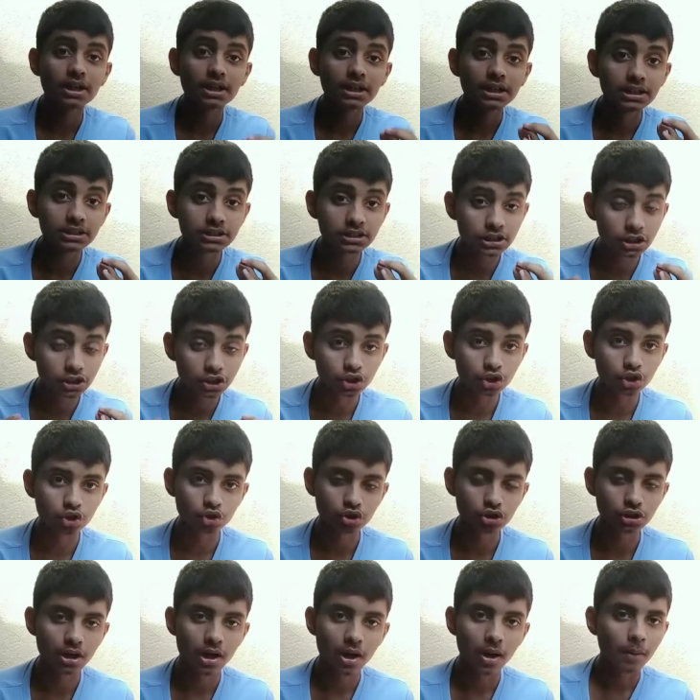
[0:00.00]
is the
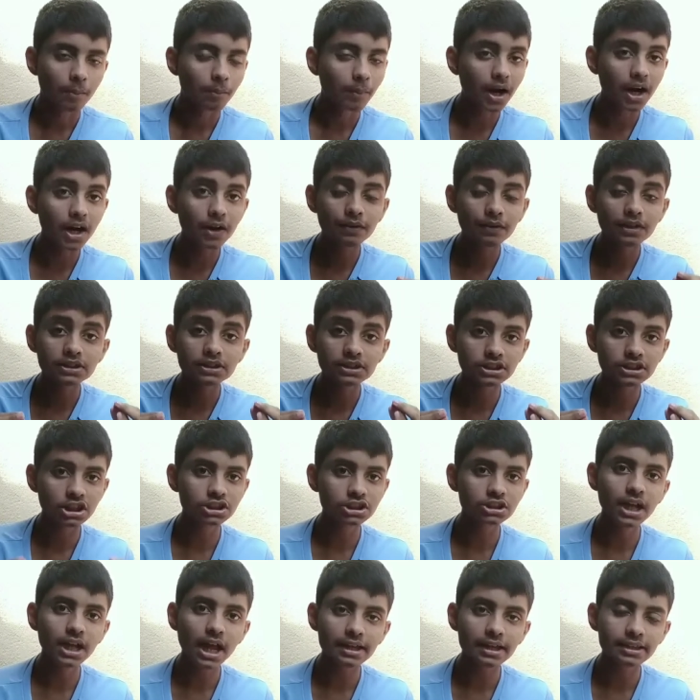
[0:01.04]
truth. My dear friends,
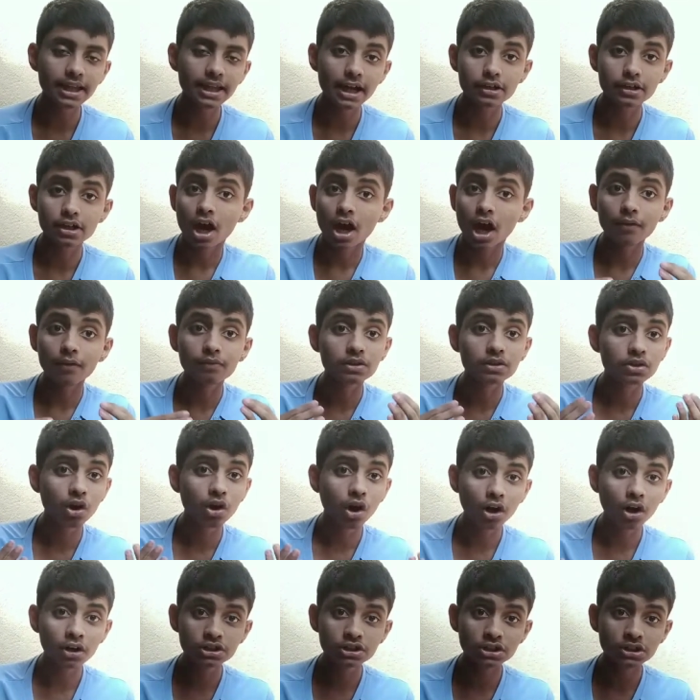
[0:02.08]
just like that, our
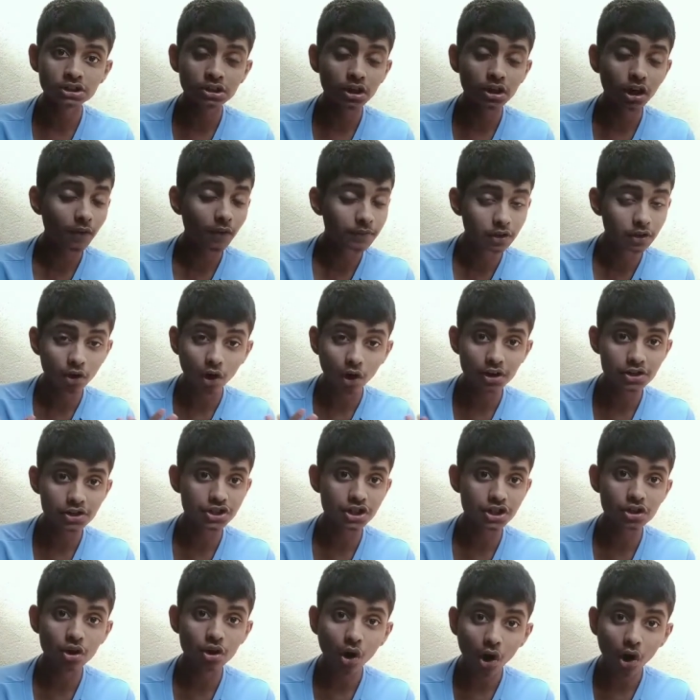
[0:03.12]
God is the, our God is
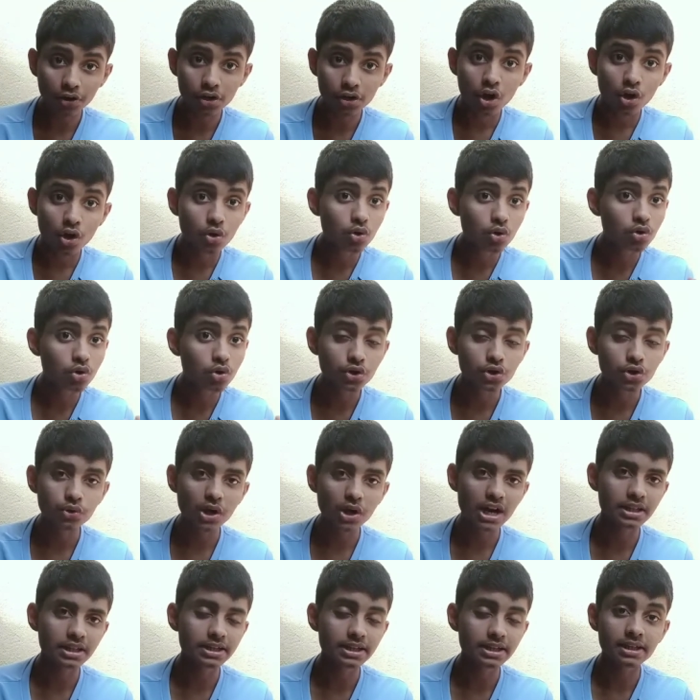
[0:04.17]
a God who could do
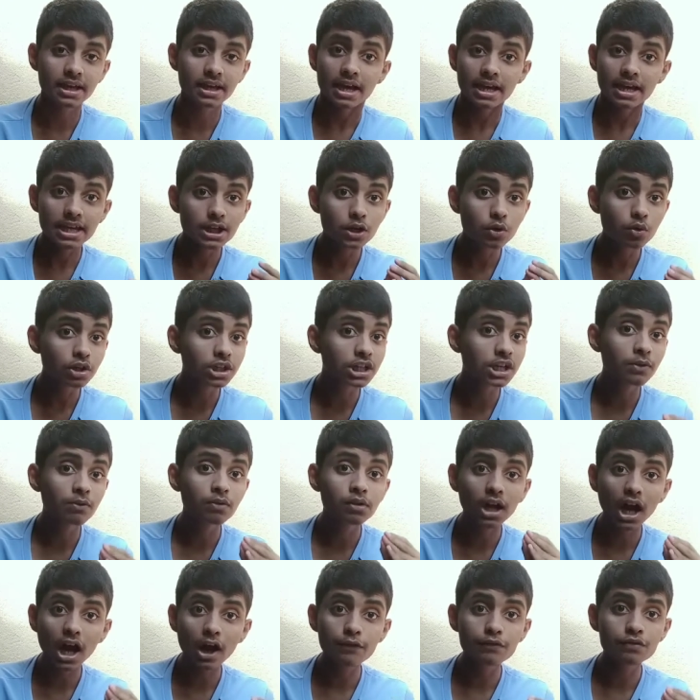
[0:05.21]
anything. He could give
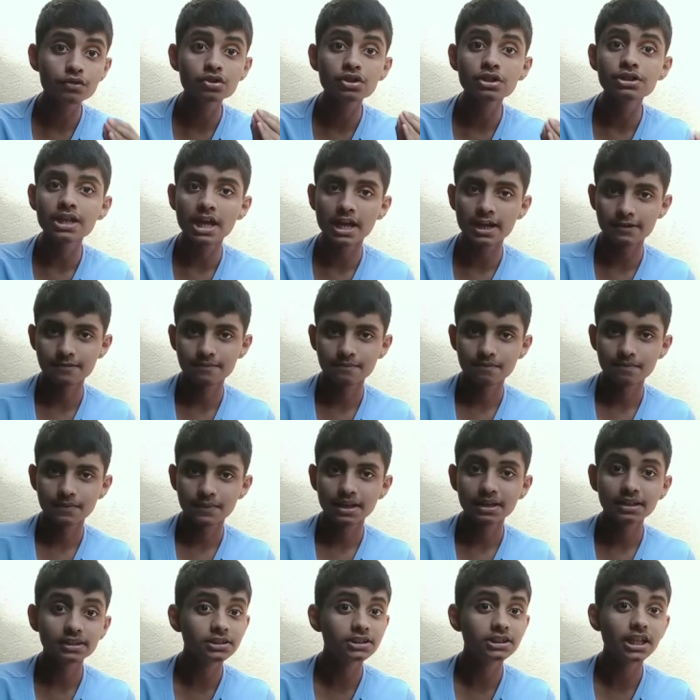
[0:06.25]
life to the dead.
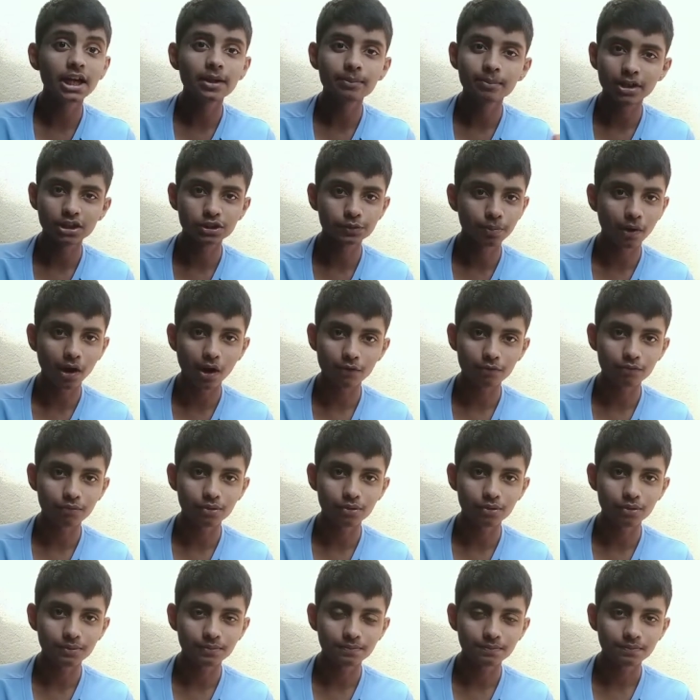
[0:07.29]
He is that much powerful.
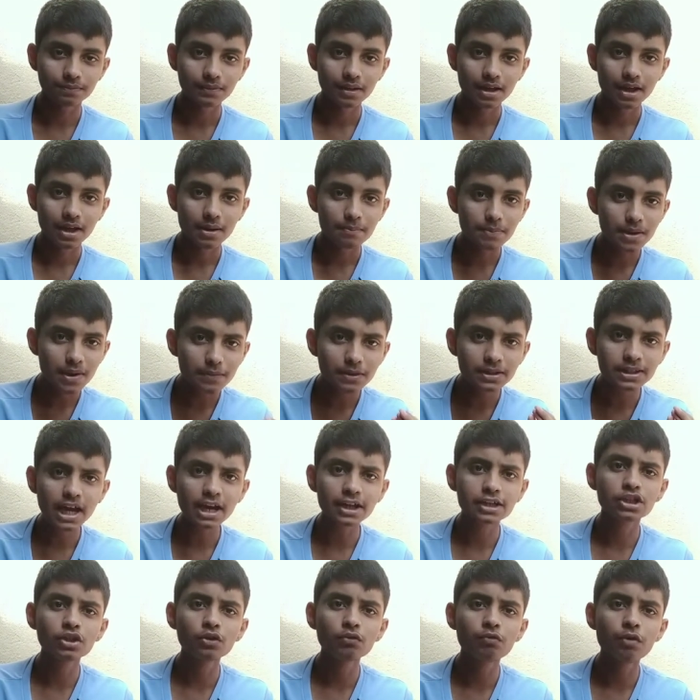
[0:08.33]
Be with
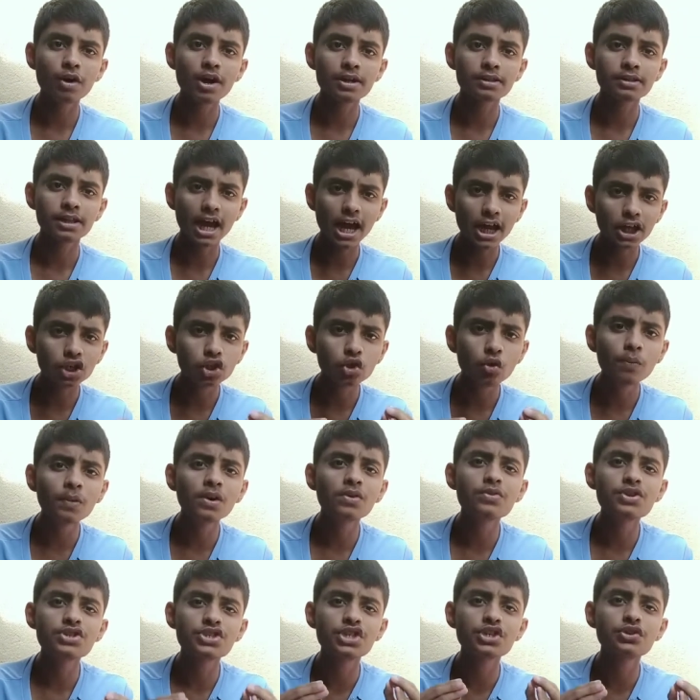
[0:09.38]
active faith and you will
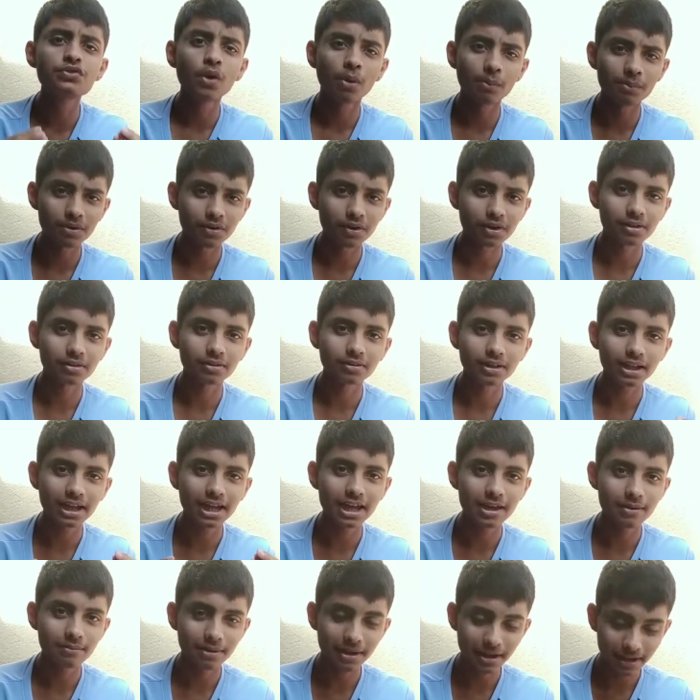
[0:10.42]
receive your miracle.
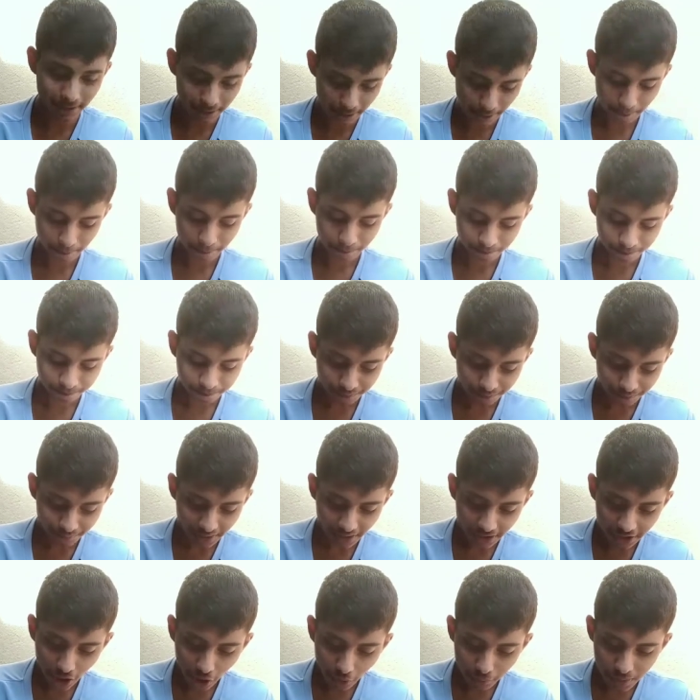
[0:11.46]
Amen.
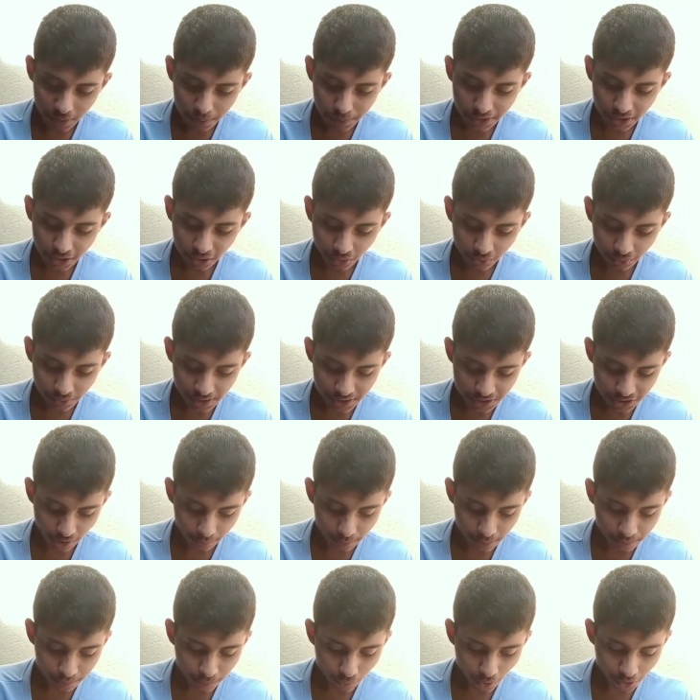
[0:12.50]
Now we'll be going to read
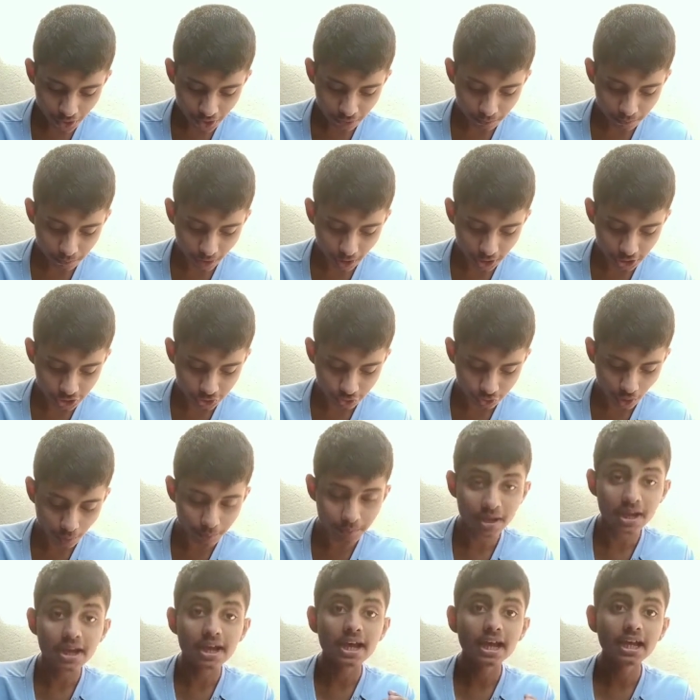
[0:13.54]
some important parts from
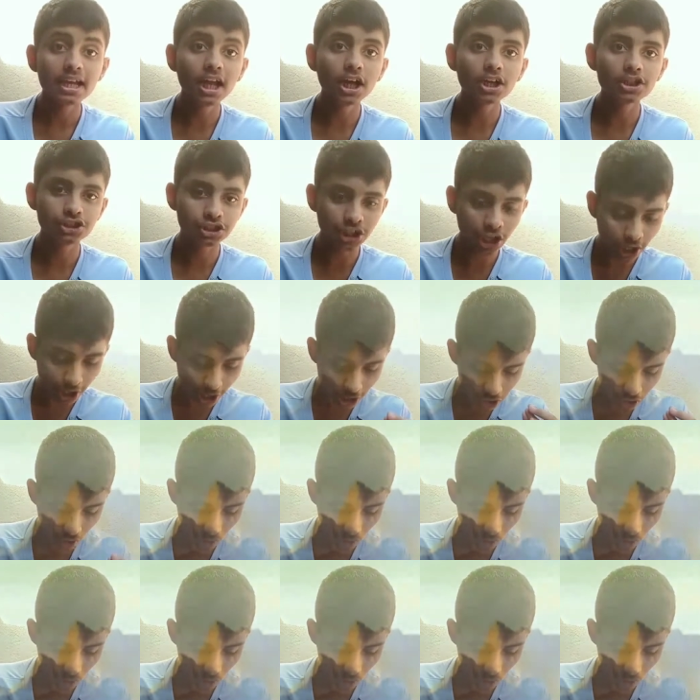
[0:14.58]
Elijah and